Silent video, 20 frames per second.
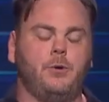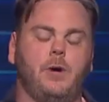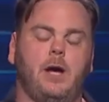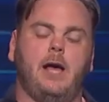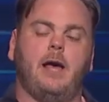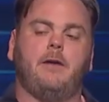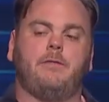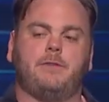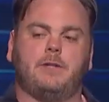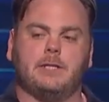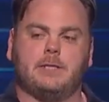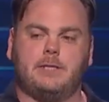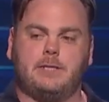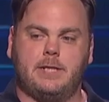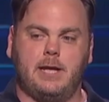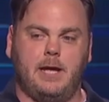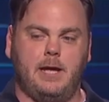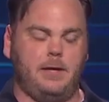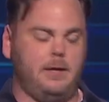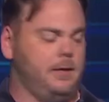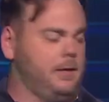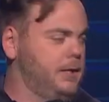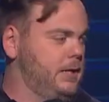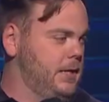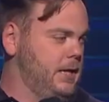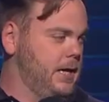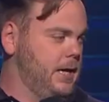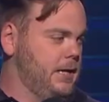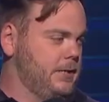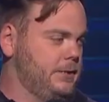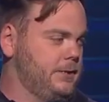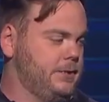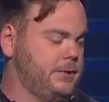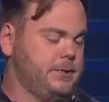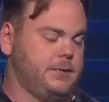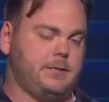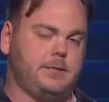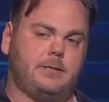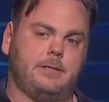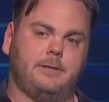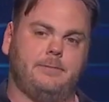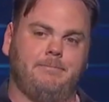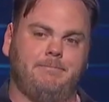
have to say this.